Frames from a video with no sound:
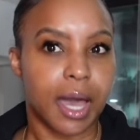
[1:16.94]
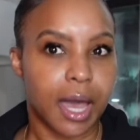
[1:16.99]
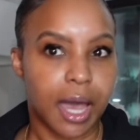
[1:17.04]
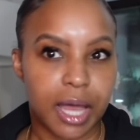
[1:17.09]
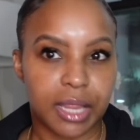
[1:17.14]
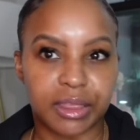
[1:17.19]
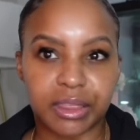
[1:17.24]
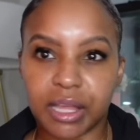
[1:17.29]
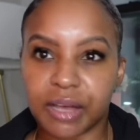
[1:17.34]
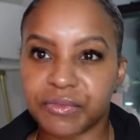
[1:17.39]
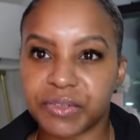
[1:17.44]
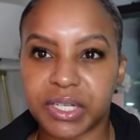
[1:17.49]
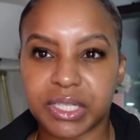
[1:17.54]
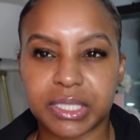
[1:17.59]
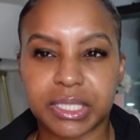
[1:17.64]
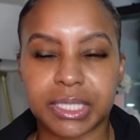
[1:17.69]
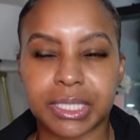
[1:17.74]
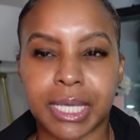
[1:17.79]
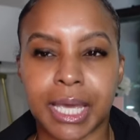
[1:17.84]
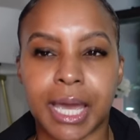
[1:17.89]
I love good
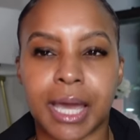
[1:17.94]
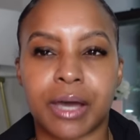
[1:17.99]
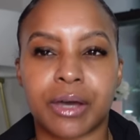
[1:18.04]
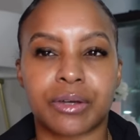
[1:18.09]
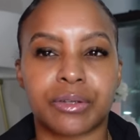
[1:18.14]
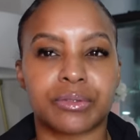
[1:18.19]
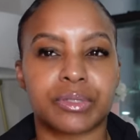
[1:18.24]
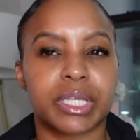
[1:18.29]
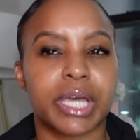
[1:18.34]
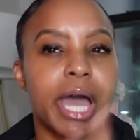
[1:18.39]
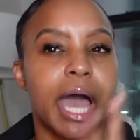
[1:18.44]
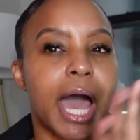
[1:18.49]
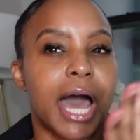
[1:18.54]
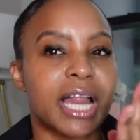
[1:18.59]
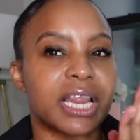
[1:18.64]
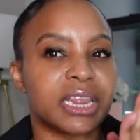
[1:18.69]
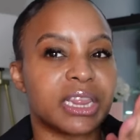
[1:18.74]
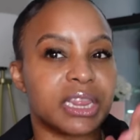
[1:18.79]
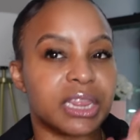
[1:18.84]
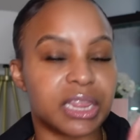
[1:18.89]
sound.
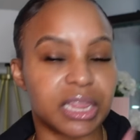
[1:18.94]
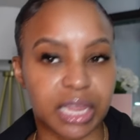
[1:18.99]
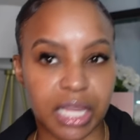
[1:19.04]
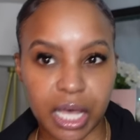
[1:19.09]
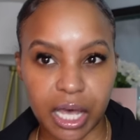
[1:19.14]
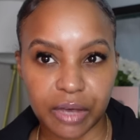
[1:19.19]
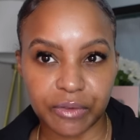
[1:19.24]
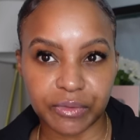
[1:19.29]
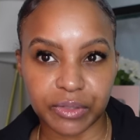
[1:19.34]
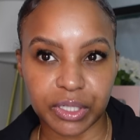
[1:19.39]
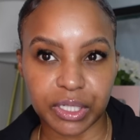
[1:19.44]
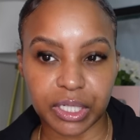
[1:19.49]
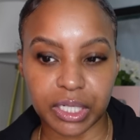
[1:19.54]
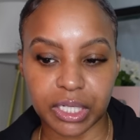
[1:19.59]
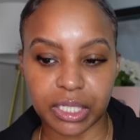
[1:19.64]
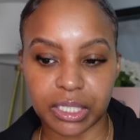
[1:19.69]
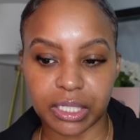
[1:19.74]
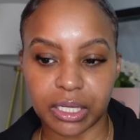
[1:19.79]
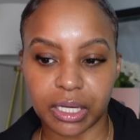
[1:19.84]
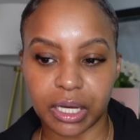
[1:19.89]
I love
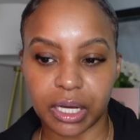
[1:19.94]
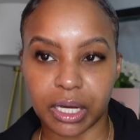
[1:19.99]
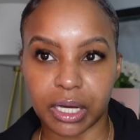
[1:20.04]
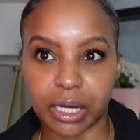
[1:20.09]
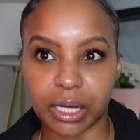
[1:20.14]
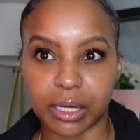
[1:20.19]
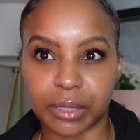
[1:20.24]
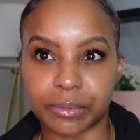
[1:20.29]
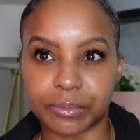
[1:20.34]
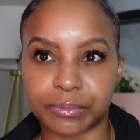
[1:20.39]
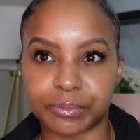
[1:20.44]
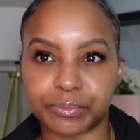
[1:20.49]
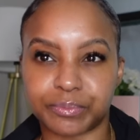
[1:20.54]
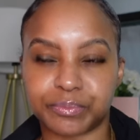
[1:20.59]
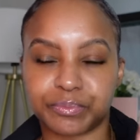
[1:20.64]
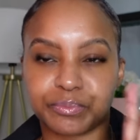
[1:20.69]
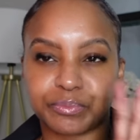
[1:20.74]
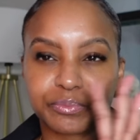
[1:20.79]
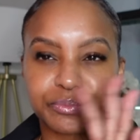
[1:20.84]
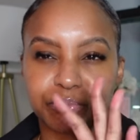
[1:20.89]
good um
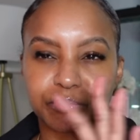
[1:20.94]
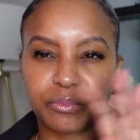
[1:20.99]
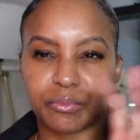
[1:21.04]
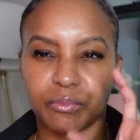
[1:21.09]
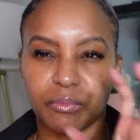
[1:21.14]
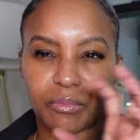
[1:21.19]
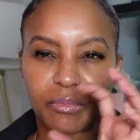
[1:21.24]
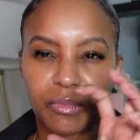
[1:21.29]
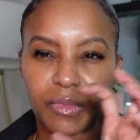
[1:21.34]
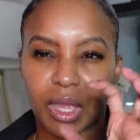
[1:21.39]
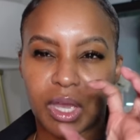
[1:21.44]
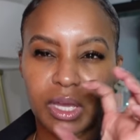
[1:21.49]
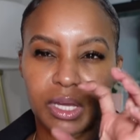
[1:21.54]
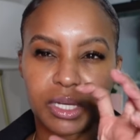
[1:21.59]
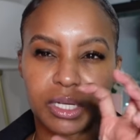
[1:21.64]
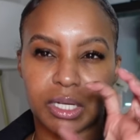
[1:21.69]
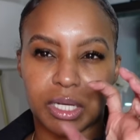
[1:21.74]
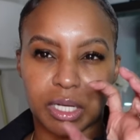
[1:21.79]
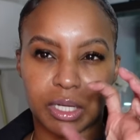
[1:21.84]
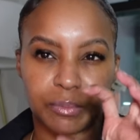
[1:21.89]

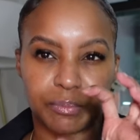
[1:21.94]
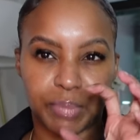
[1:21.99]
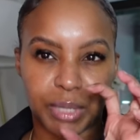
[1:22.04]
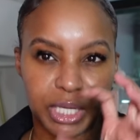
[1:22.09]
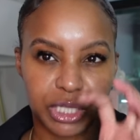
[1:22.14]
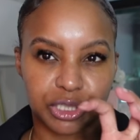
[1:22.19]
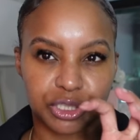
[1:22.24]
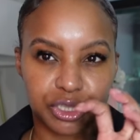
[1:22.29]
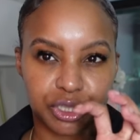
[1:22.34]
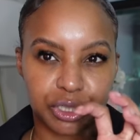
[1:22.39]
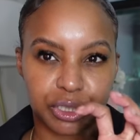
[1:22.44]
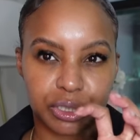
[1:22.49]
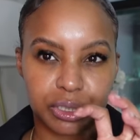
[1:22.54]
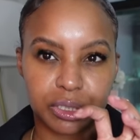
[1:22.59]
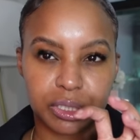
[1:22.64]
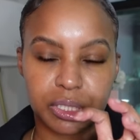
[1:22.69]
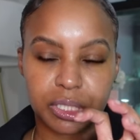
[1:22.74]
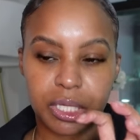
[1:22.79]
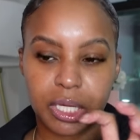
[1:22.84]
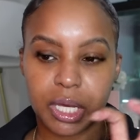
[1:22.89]
good
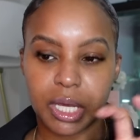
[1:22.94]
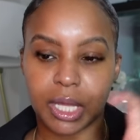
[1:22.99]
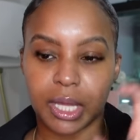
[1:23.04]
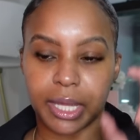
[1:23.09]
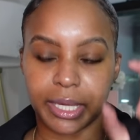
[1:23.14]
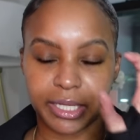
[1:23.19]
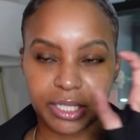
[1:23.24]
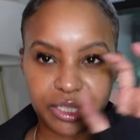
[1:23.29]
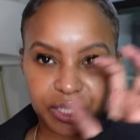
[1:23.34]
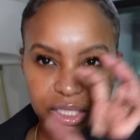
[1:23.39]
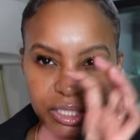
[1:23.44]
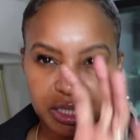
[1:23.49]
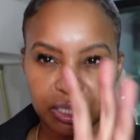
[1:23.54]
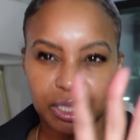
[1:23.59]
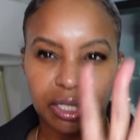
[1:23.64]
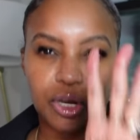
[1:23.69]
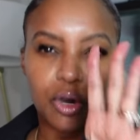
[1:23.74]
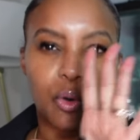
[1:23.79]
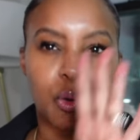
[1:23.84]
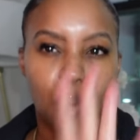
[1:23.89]
pictures, like
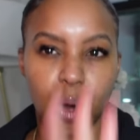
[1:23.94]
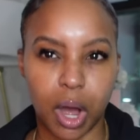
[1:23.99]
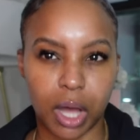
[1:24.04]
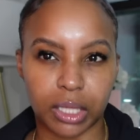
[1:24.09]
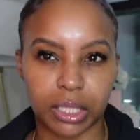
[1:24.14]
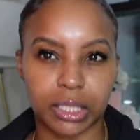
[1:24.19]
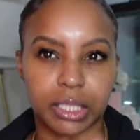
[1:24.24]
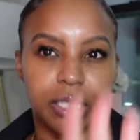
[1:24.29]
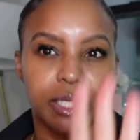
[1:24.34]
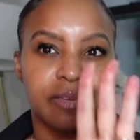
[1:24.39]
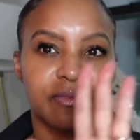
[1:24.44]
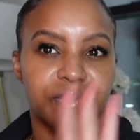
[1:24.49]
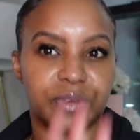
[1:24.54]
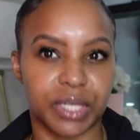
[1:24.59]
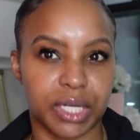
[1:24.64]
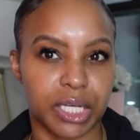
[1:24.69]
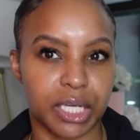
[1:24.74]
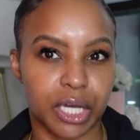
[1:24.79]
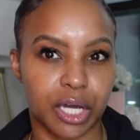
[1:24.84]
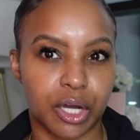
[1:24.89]
good quality
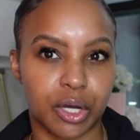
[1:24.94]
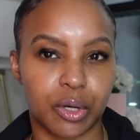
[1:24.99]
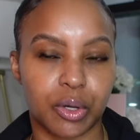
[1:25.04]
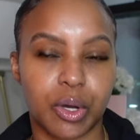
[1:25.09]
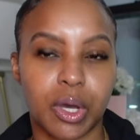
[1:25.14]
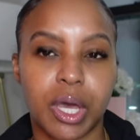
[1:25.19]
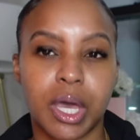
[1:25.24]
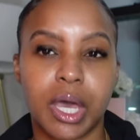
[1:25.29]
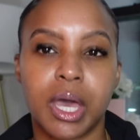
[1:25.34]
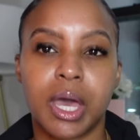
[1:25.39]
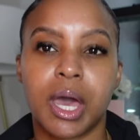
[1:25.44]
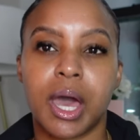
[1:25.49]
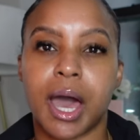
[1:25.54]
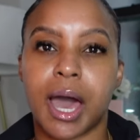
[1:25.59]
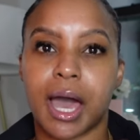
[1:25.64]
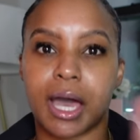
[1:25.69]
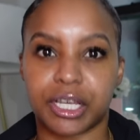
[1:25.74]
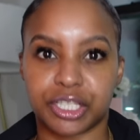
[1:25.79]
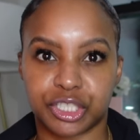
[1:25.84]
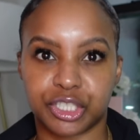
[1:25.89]
video.
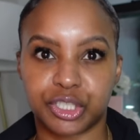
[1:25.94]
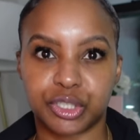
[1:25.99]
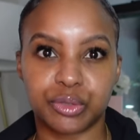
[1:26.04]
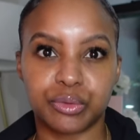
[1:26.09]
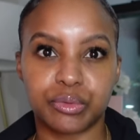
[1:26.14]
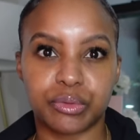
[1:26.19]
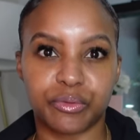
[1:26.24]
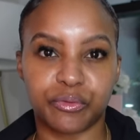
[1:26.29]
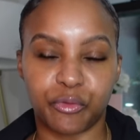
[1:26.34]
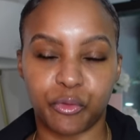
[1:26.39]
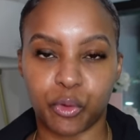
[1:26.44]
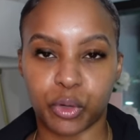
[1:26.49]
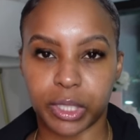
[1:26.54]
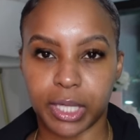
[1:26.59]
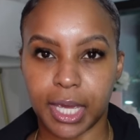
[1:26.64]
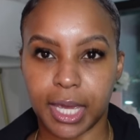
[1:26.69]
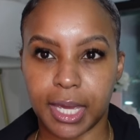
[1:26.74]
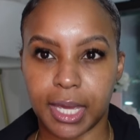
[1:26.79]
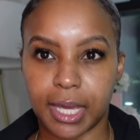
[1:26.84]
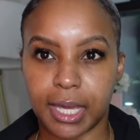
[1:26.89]
I shoot in
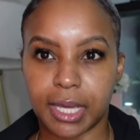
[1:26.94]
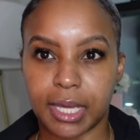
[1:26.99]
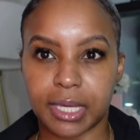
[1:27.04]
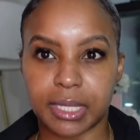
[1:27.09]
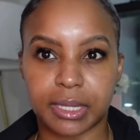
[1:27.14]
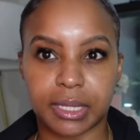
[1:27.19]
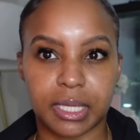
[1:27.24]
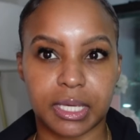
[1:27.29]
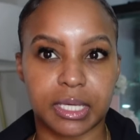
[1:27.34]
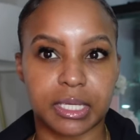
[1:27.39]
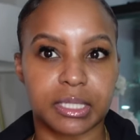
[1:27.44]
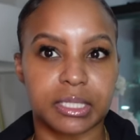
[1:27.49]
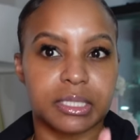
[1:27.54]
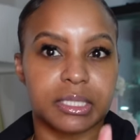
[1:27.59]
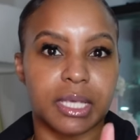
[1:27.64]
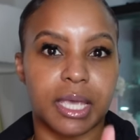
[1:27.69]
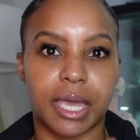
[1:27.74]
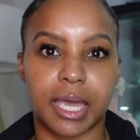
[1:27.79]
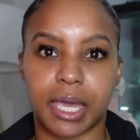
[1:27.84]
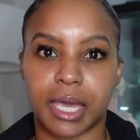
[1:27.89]
4K in this
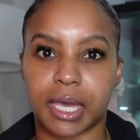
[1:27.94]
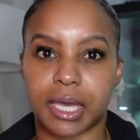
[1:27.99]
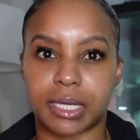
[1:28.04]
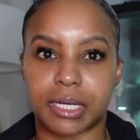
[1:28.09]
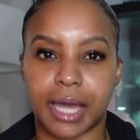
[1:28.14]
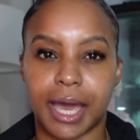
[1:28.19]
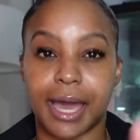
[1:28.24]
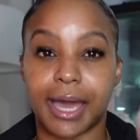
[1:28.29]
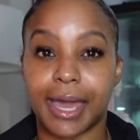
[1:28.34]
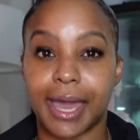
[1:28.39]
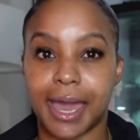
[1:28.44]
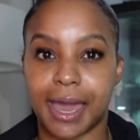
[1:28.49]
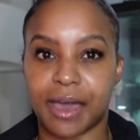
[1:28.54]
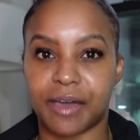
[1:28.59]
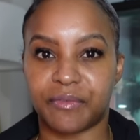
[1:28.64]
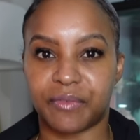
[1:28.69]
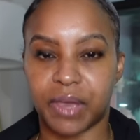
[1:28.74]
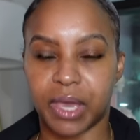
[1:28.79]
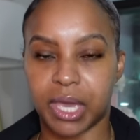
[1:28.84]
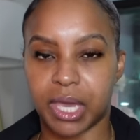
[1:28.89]
and I
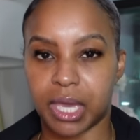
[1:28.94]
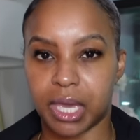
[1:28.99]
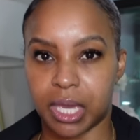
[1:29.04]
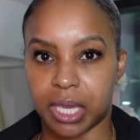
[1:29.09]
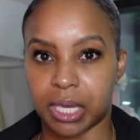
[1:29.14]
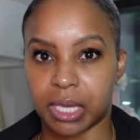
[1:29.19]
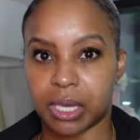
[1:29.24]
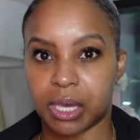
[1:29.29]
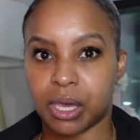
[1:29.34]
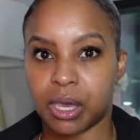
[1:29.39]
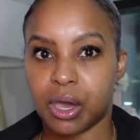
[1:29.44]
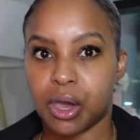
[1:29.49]
have a